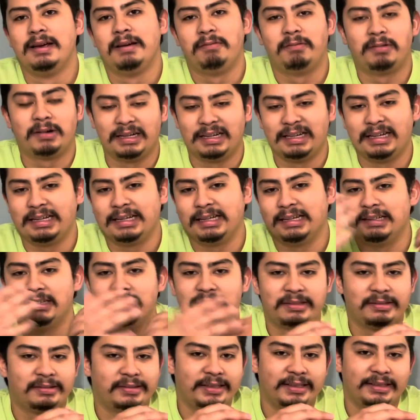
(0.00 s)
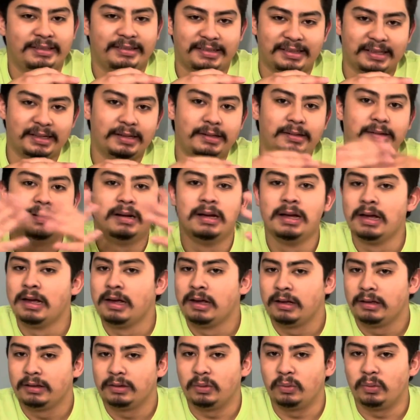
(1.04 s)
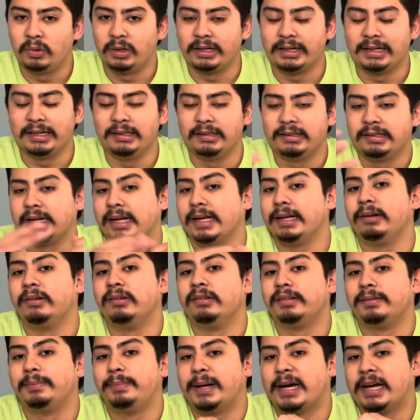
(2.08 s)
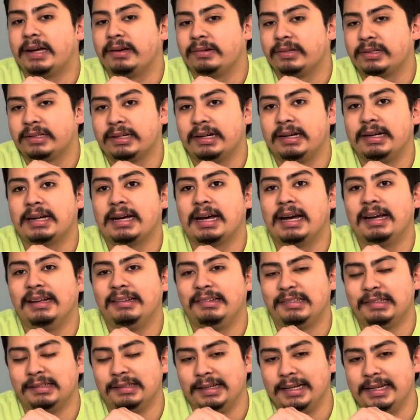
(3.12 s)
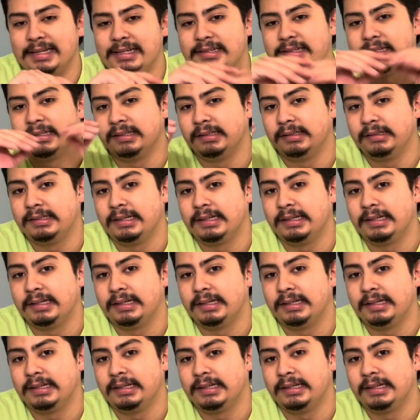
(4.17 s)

We're going to get into it. So, the working title is Bioshock Isolation,